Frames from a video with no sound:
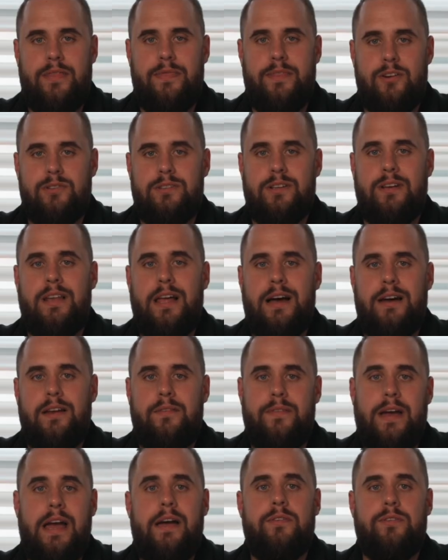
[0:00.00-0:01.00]
There's a lot
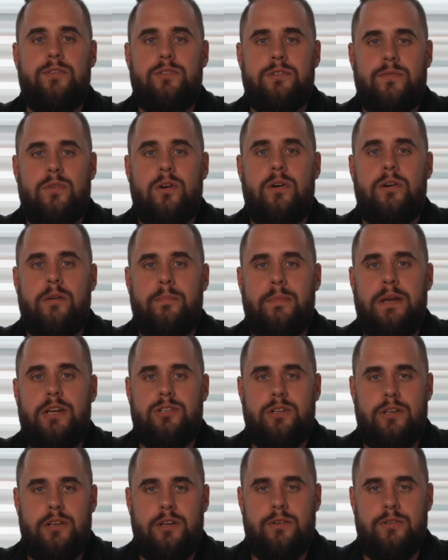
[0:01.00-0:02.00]
of avenues for
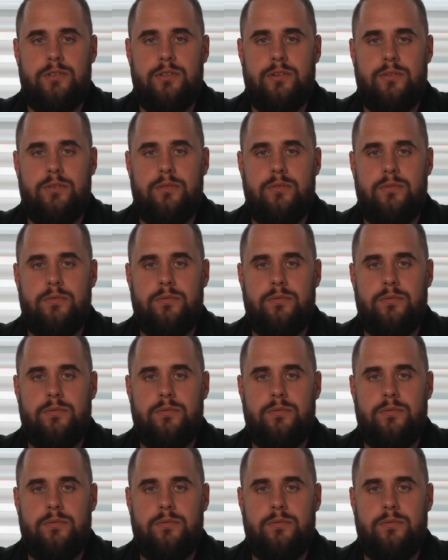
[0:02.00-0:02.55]
automation here too.